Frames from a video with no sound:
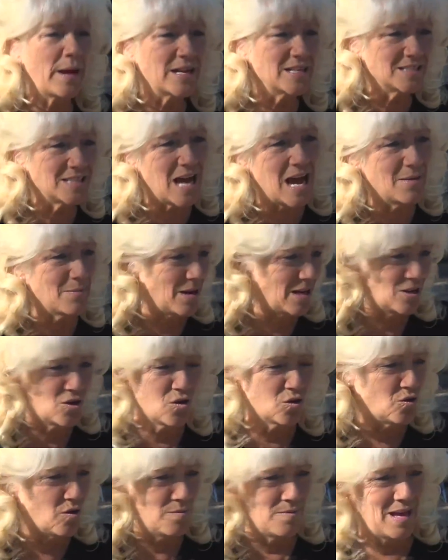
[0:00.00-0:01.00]
in time, I'd
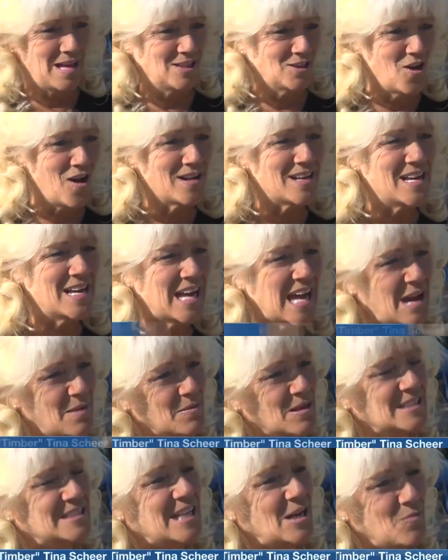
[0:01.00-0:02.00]
go to a Maine logging camp
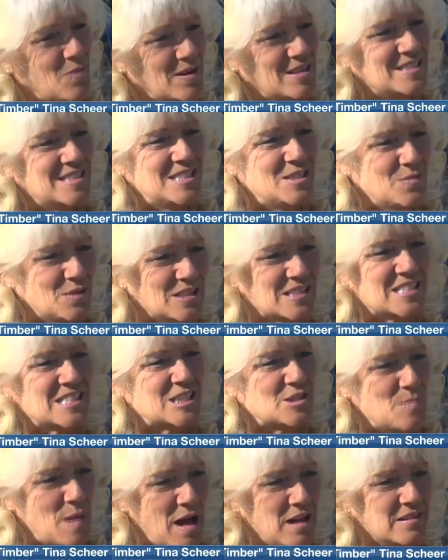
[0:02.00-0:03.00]
because I'd want to see what it
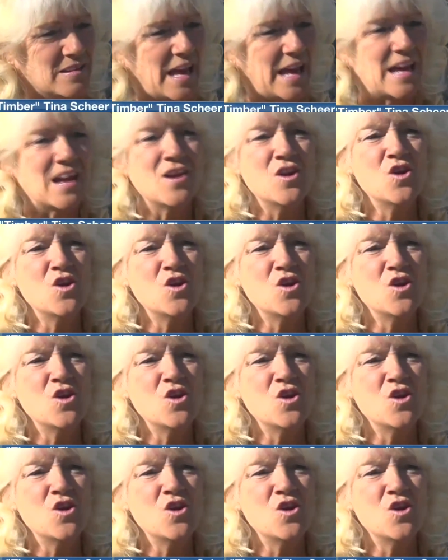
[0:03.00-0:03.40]
smelled like,